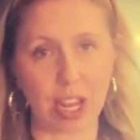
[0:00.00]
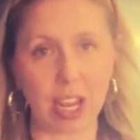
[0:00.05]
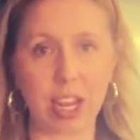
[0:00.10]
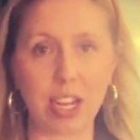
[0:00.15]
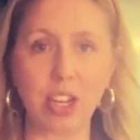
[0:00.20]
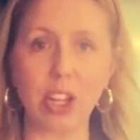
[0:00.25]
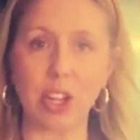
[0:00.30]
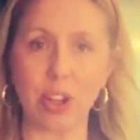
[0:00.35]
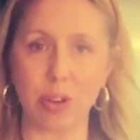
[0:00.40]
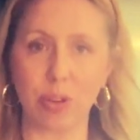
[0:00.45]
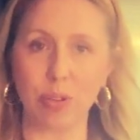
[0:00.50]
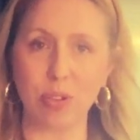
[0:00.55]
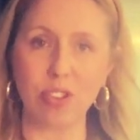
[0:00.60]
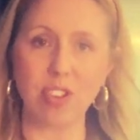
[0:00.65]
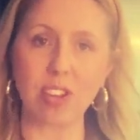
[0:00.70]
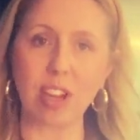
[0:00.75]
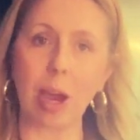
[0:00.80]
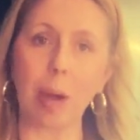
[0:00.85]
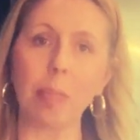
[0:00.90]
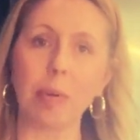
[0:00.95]
and used
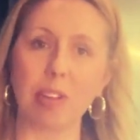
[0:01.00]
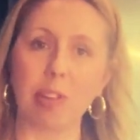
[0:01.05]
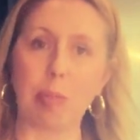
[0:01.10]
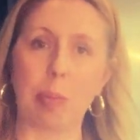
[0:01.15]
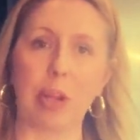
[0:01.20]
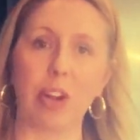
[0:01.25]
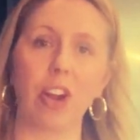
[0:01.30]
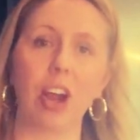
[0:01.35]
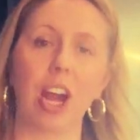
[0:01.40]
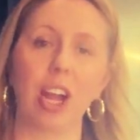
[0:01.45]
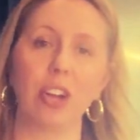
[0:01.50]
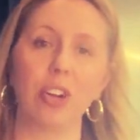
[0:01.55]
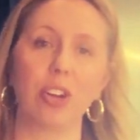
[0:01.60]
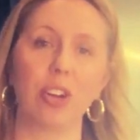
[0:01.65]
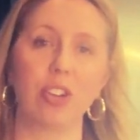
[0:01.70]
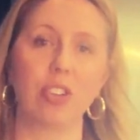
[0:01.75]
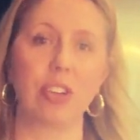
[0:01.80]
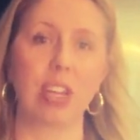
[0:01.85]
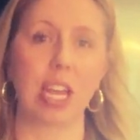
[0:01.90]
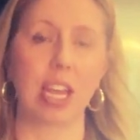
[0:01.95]
to help us better
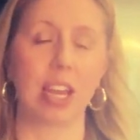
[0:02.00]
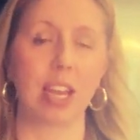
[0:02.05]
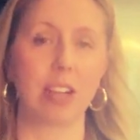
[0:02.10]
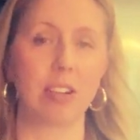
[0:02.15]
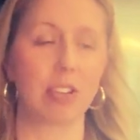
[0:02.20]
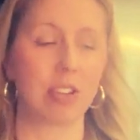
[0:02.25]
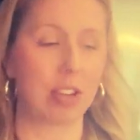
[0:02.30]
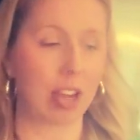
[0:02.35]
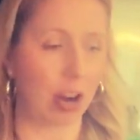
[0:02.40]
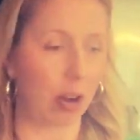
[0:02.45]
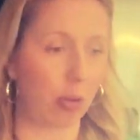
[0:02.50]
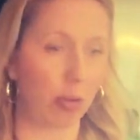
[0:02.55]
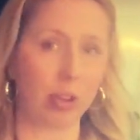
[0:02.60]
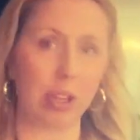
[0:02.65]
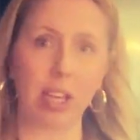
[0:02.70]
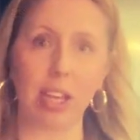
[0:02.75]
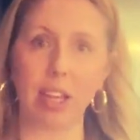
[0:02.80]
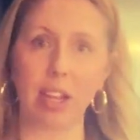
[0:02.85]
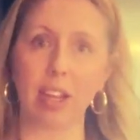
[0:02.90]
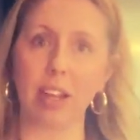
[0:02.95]
understand not
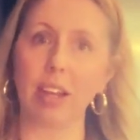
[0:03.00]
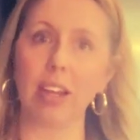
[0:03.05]
only